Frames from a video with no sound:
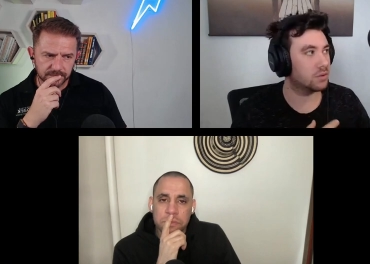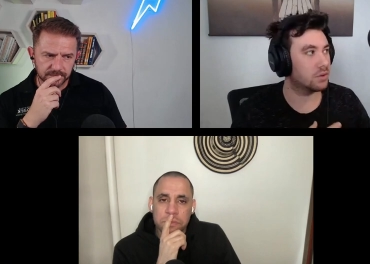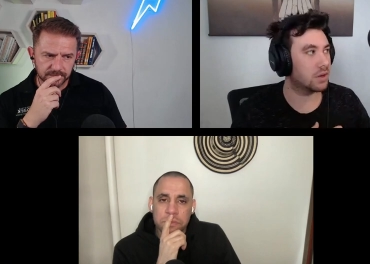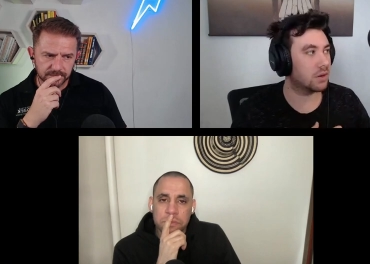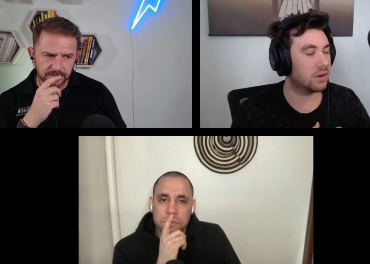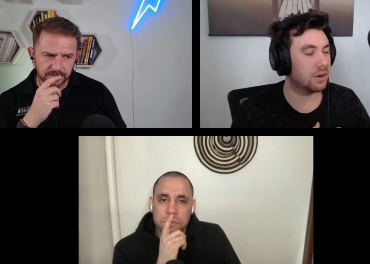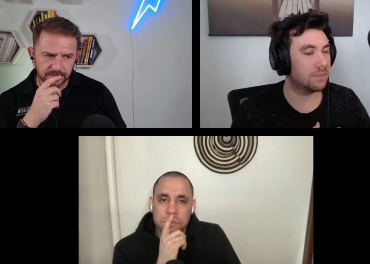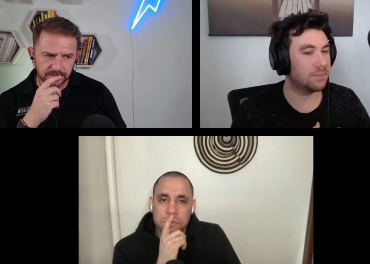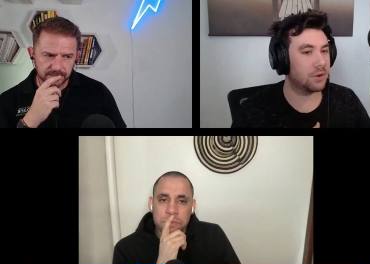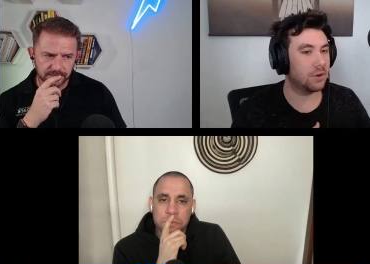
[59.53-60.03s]

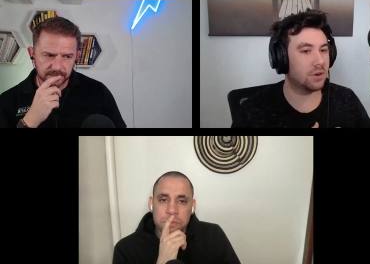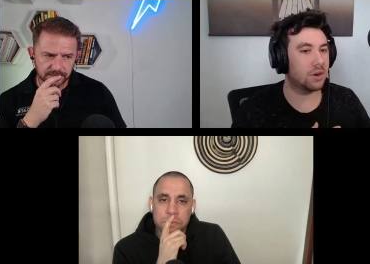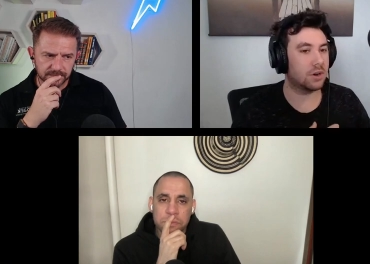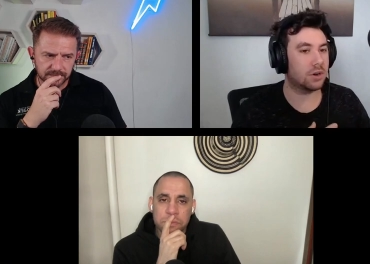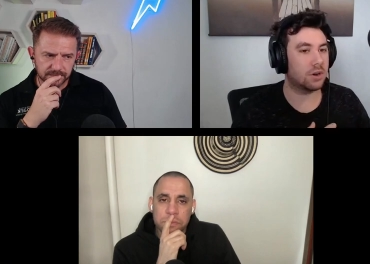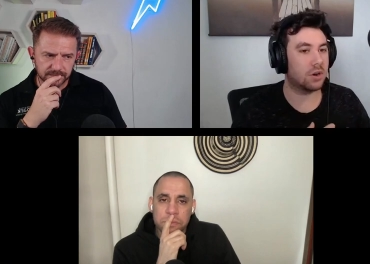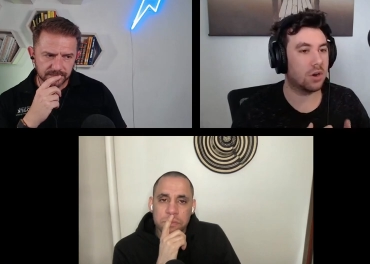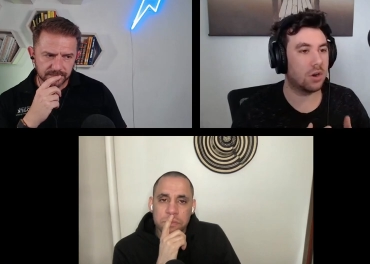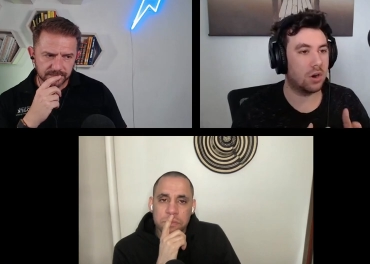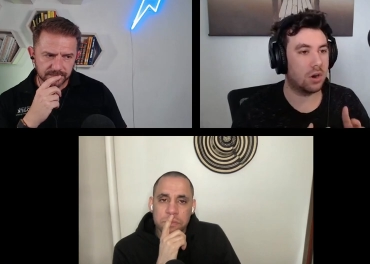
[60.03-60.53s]

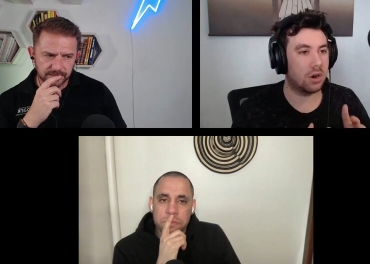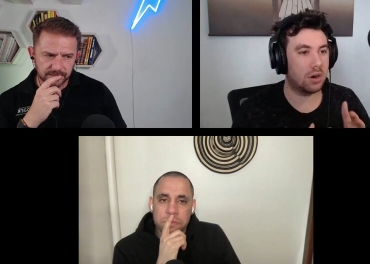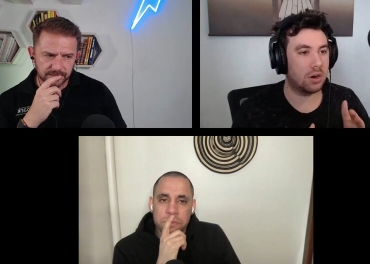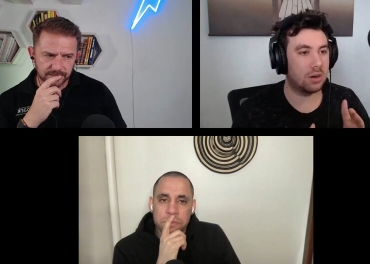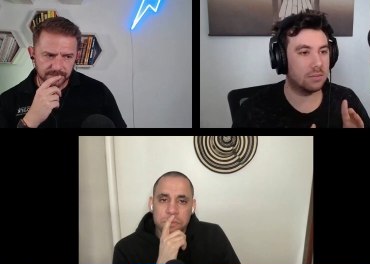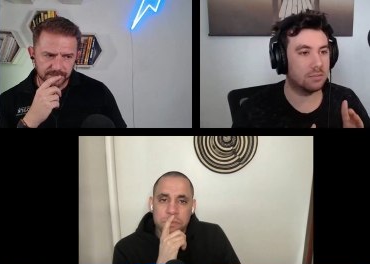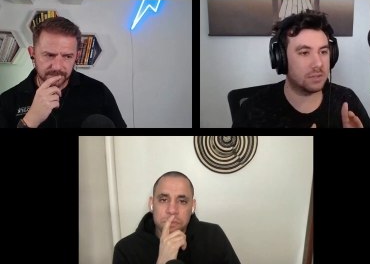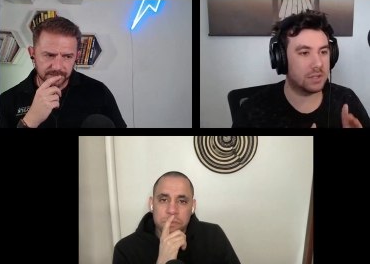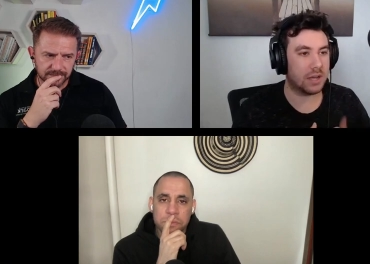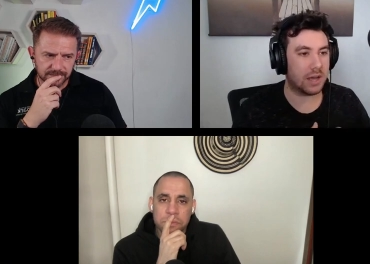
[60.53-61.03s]

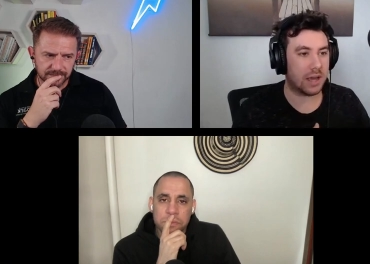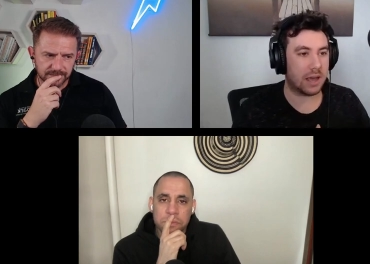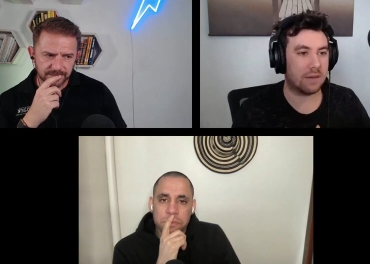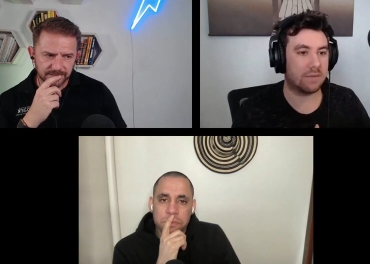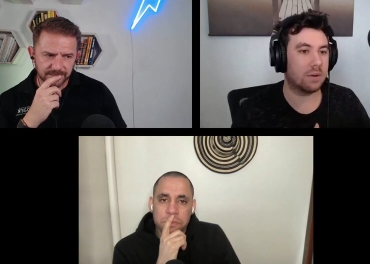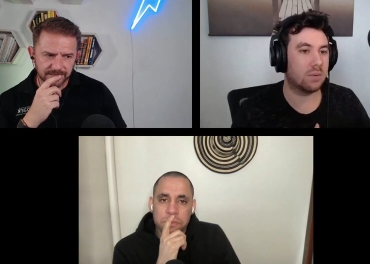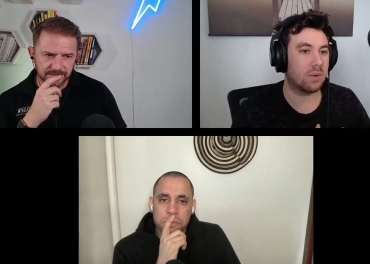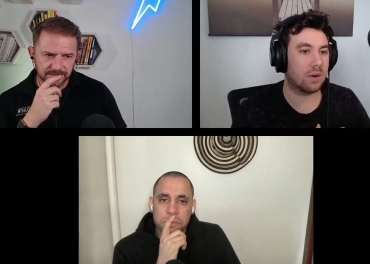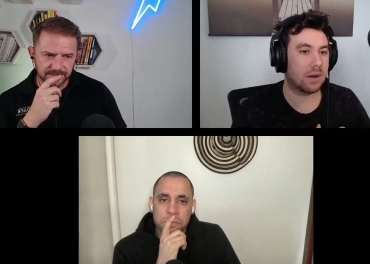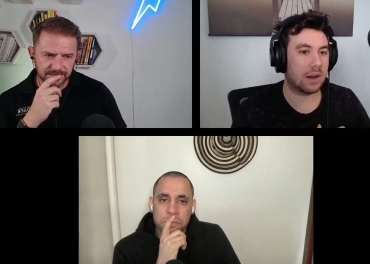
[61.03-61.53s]
Speaker 1: crypto.com to
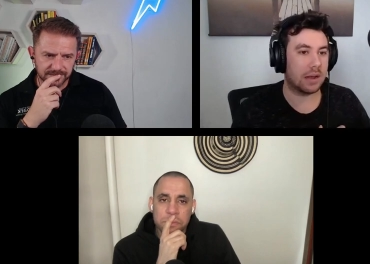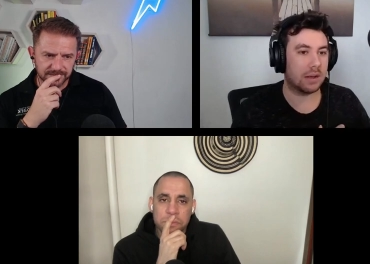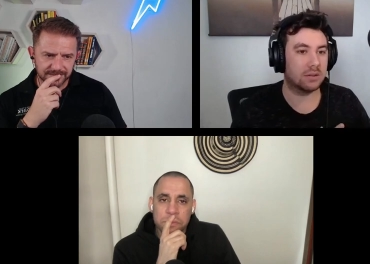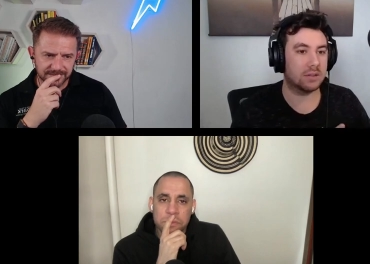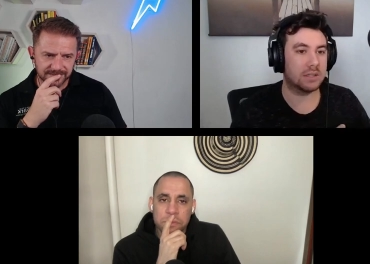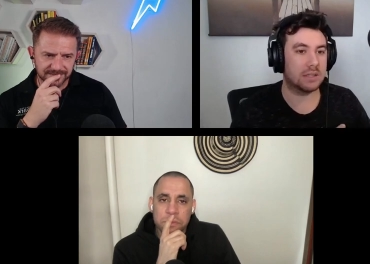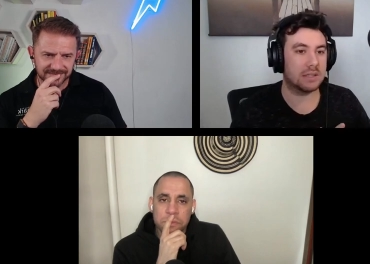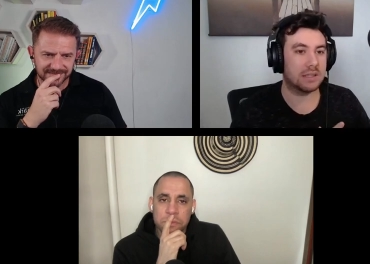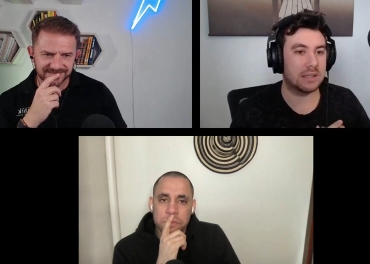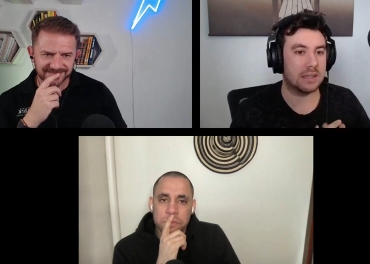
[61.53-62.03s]
everywhere
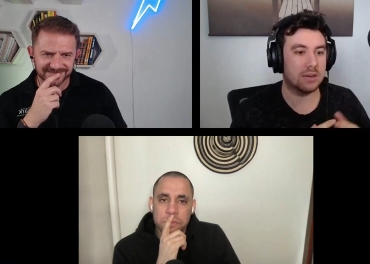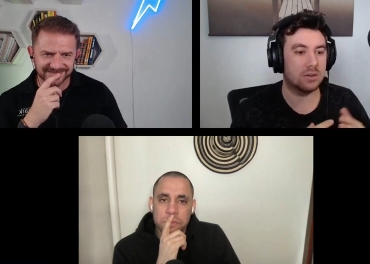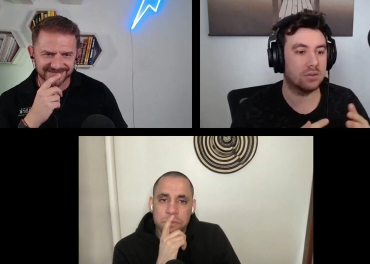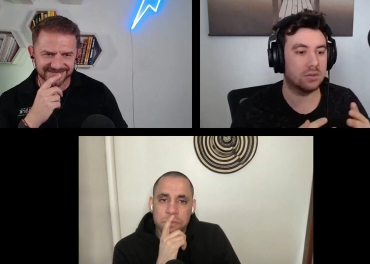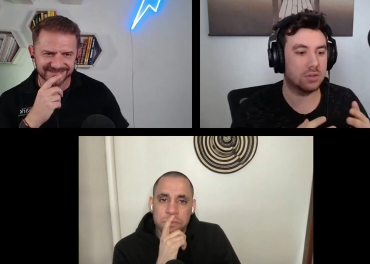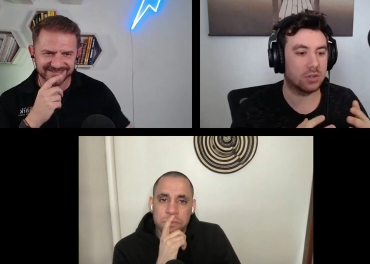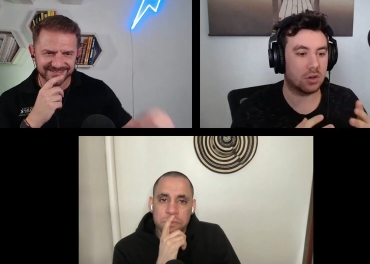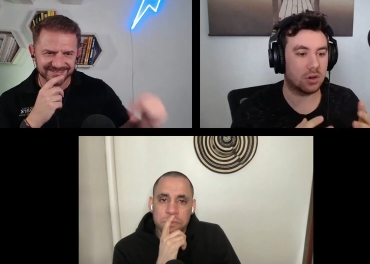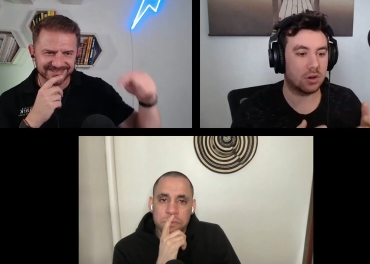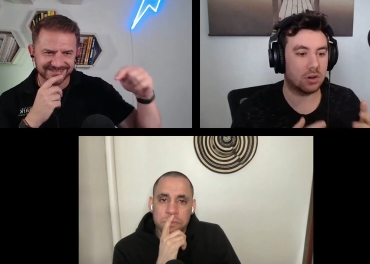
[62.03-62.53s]
else,
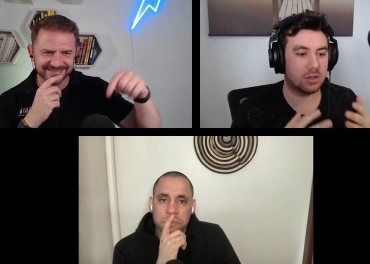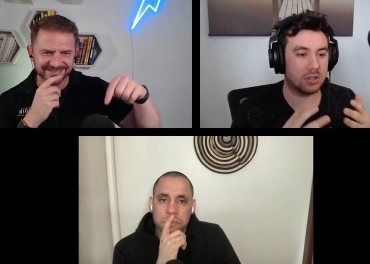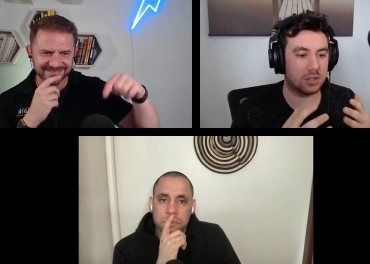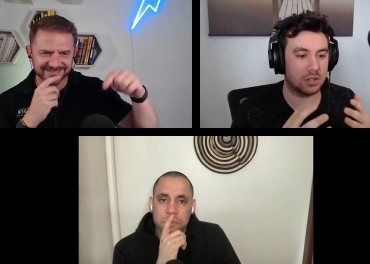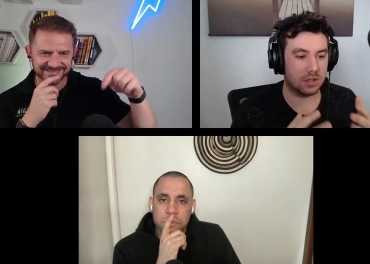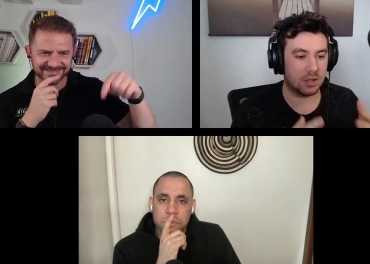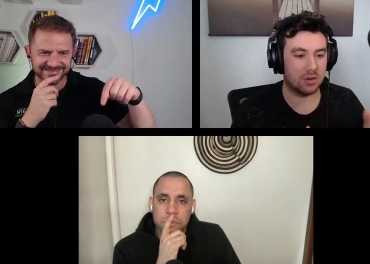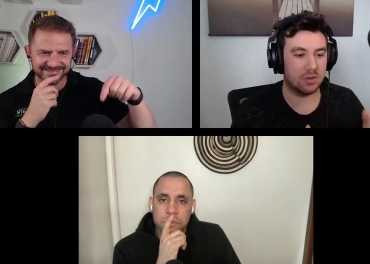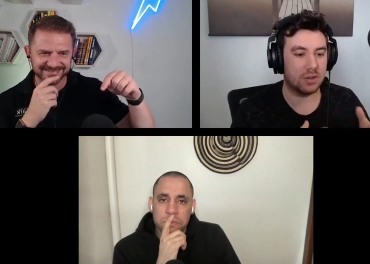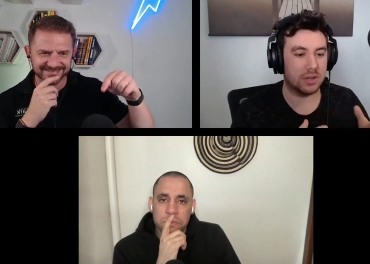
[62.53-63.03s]
those are
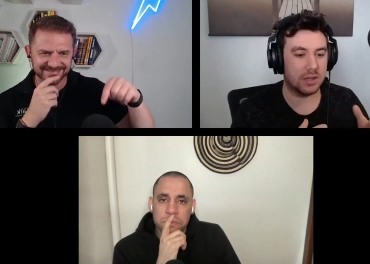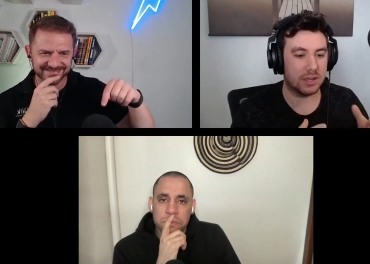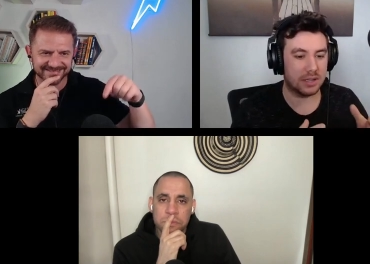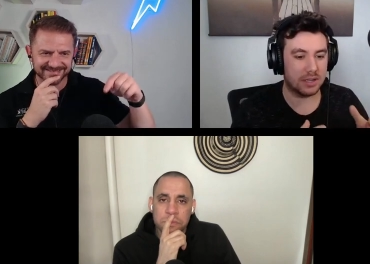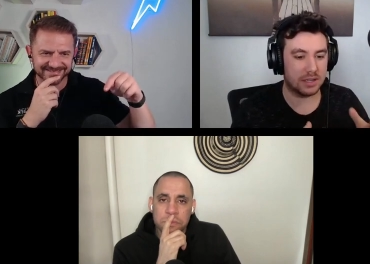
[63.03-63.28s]
slowly